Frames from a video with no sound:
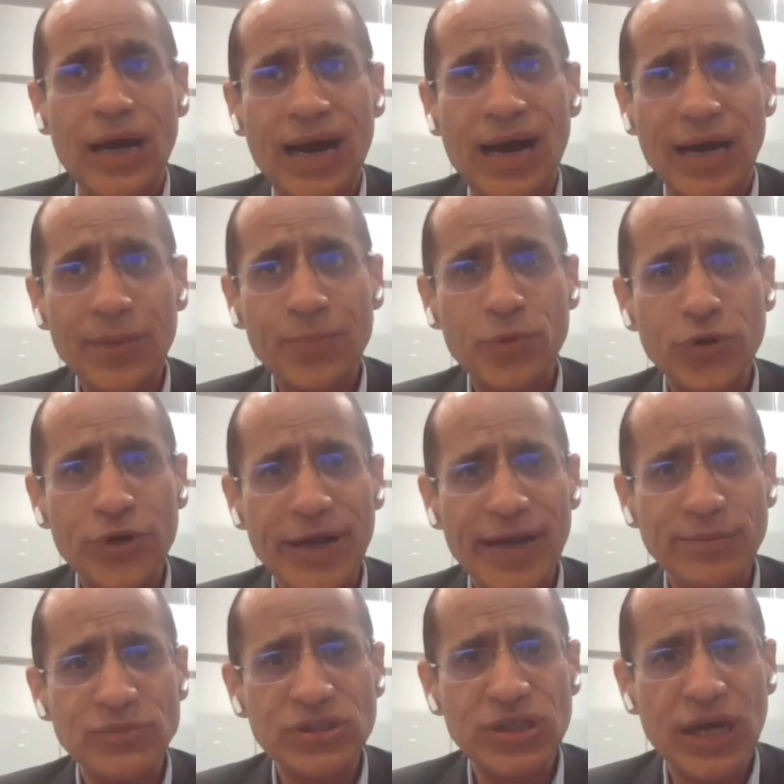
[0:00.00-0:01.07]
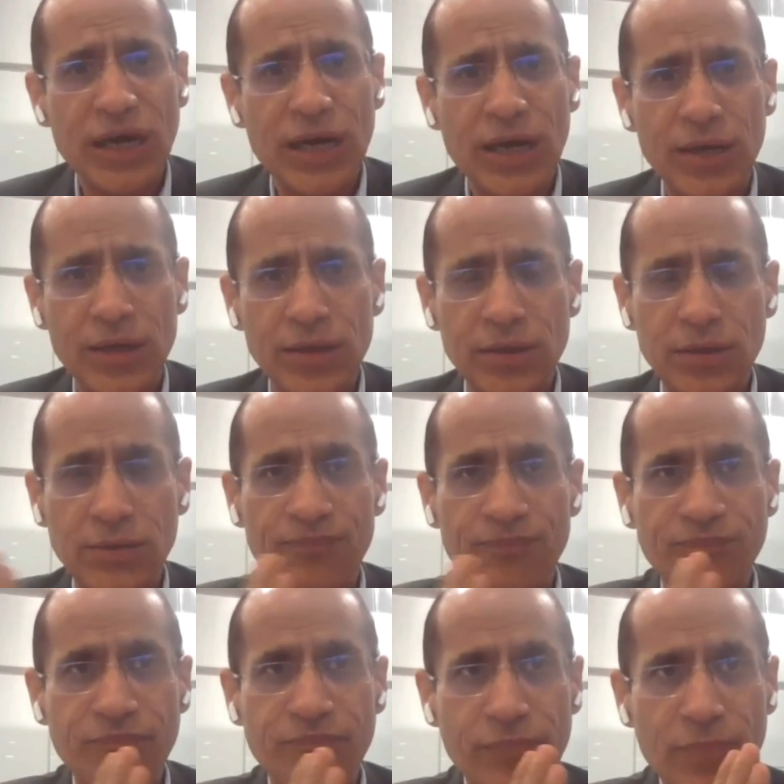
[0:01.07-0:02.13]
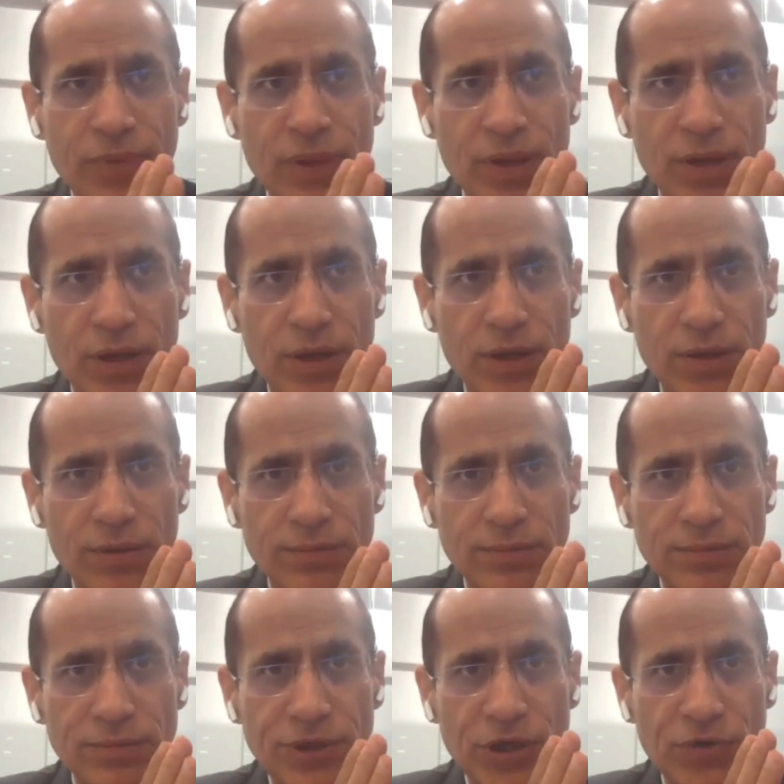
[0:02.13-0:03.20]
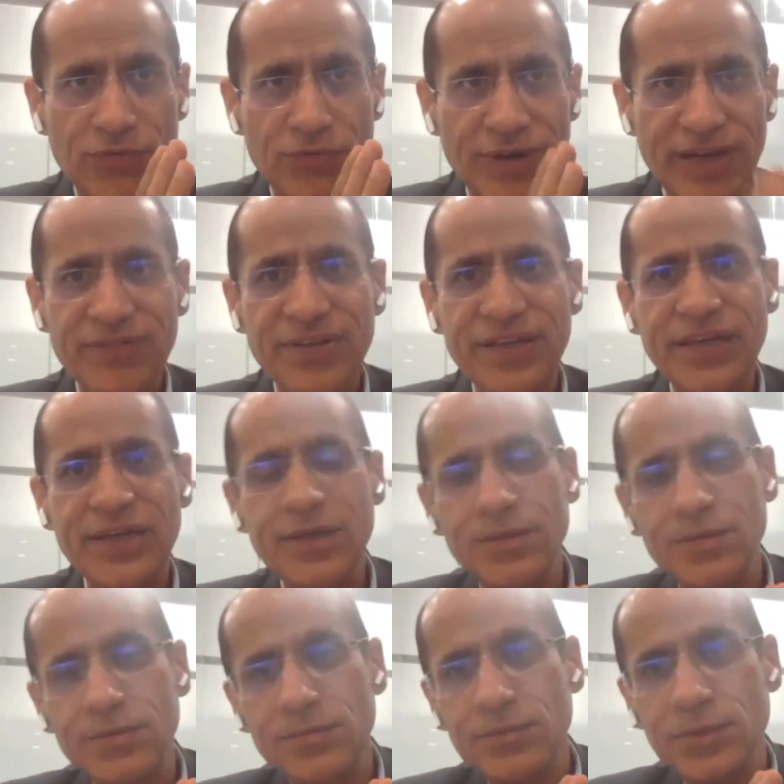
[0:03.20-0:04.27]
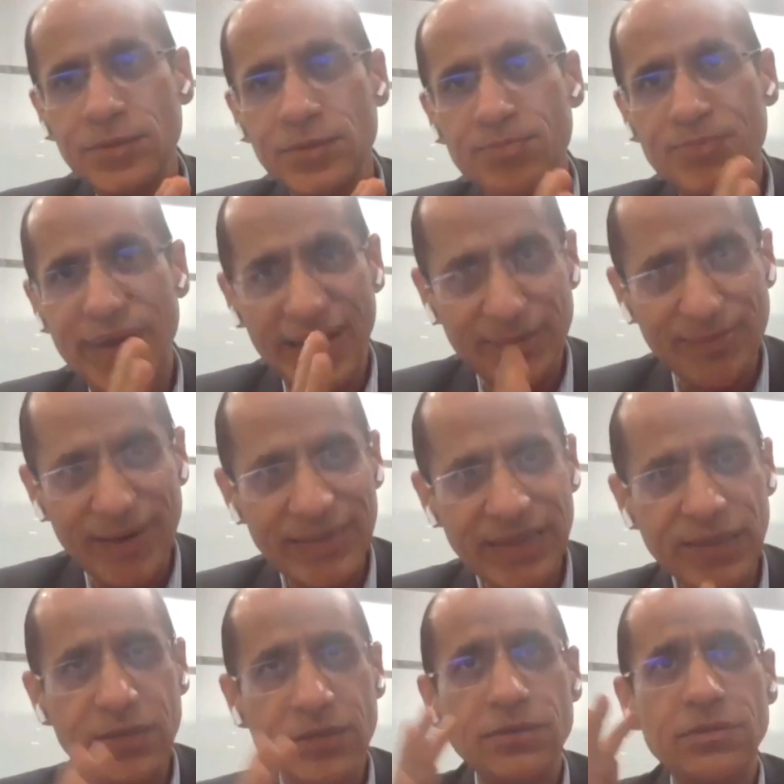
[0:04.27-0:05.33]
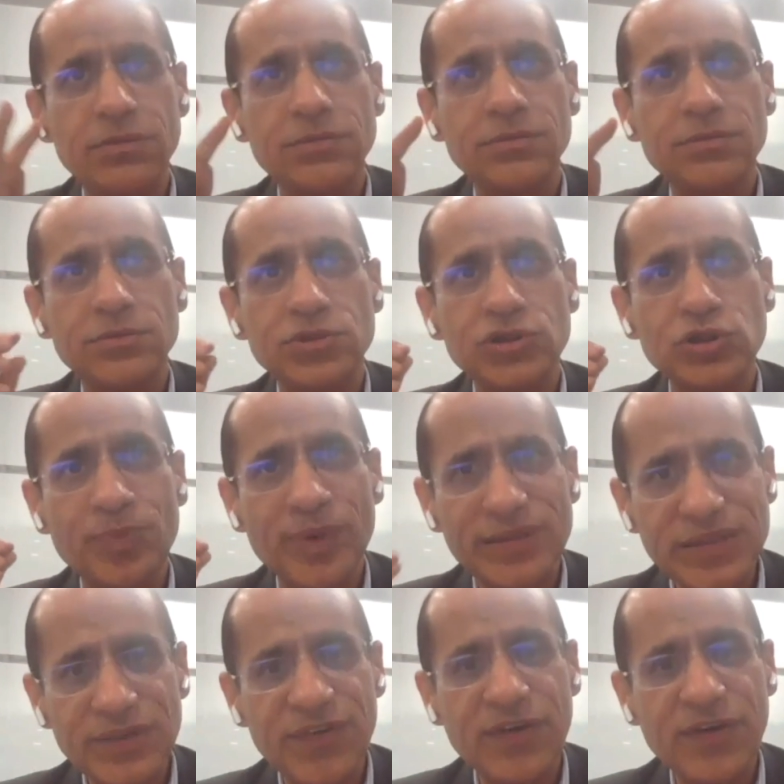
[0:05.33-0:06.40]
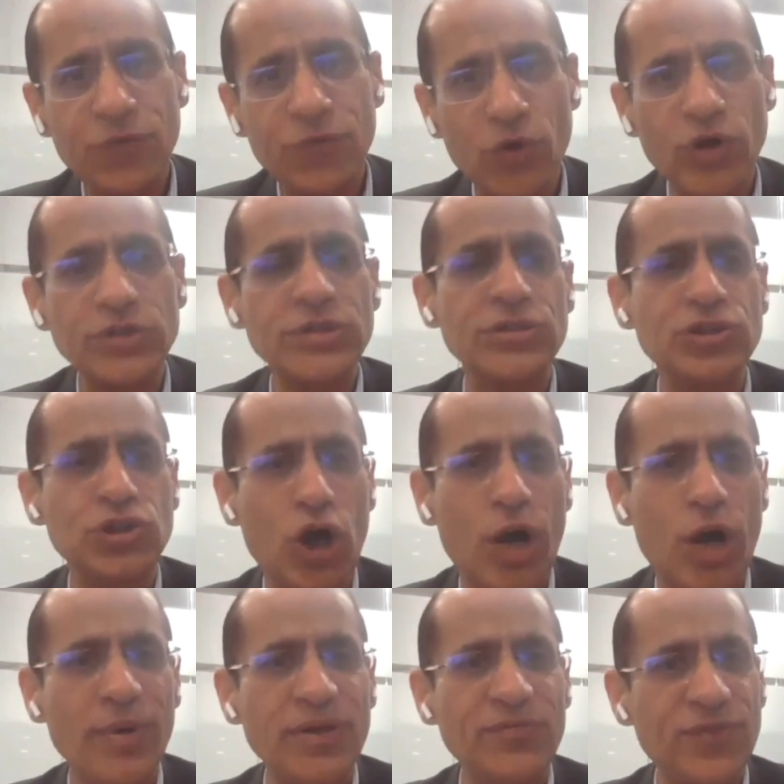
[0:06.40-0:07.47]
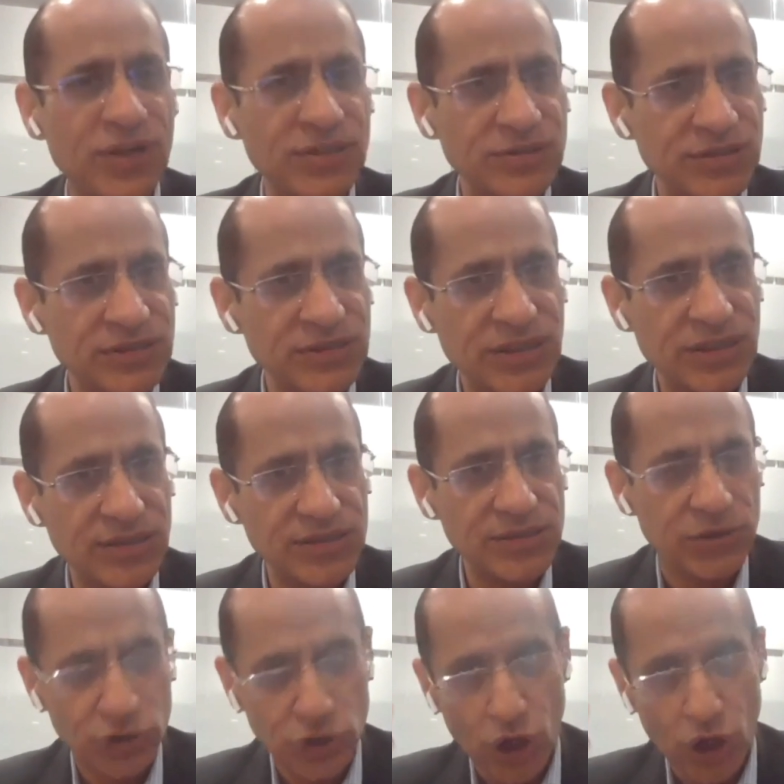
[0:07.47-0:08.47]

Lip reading: our programs are, very, very pragmatic, specific focus on job and function skills,